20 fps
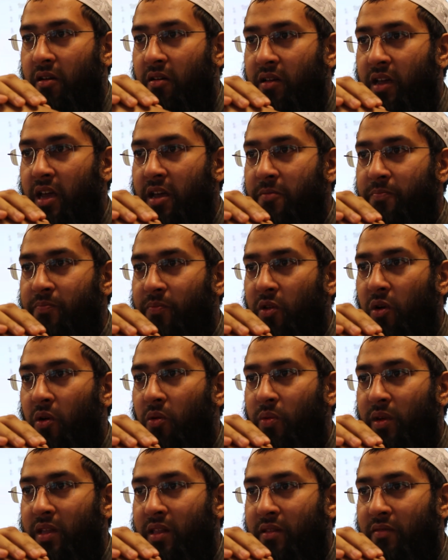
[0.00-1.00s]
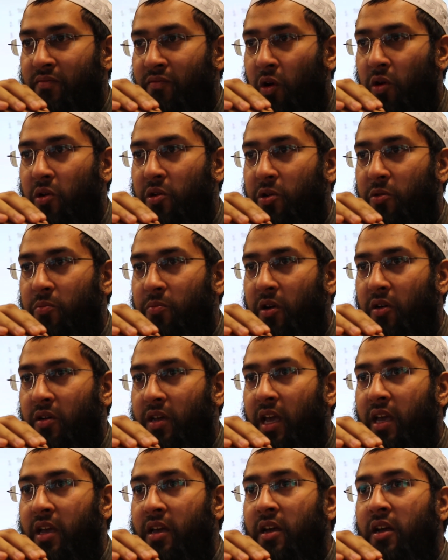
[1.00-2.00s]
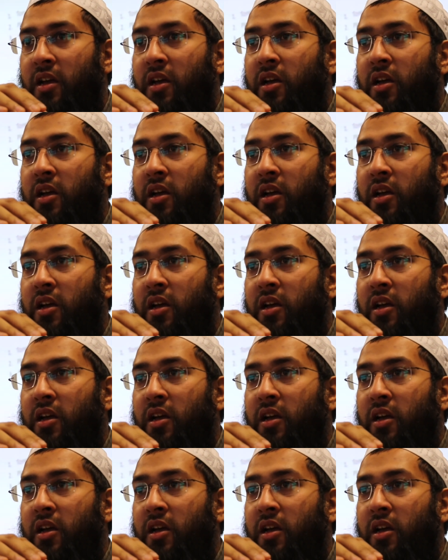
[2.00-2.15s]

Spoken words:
okay, or with volume, okay.